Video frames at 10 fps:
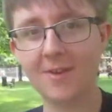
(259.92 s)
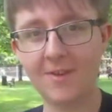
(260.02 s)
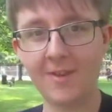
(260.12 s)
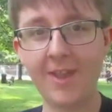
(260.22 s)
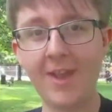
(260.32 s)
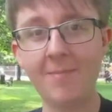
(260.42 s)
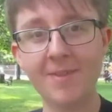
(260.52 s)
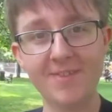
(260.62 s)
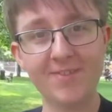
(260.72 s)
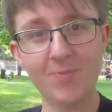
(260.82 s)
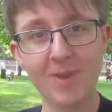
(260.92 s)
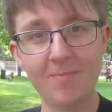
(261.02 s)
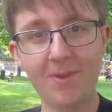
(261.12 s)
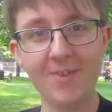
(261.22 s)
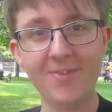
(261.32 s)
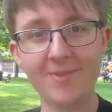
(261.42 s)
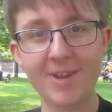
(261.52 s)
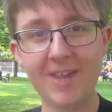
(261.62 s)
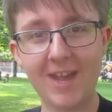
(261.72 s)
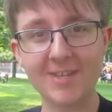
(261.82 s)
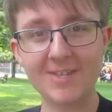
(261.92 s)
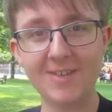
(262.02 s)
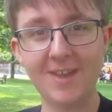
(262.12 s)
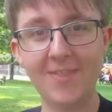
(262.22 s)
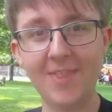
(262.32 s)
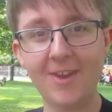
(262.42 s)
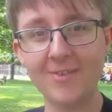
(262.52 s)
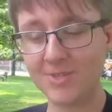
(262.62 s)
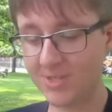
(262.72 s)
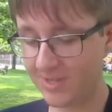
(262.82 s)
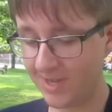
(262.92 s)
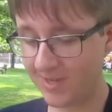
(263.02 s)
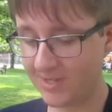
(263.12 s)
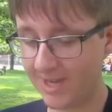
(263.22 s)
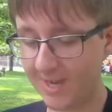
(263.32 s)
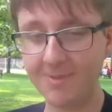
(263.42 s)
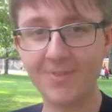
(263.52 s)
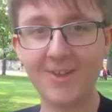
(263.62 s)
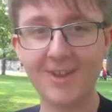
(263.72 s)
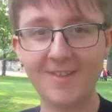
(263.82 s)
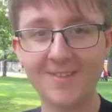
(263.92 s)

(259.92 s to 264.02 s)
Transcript: Okay, I'm missing too many balls, so I'm gonna catch it, and then I'll check it with you guys.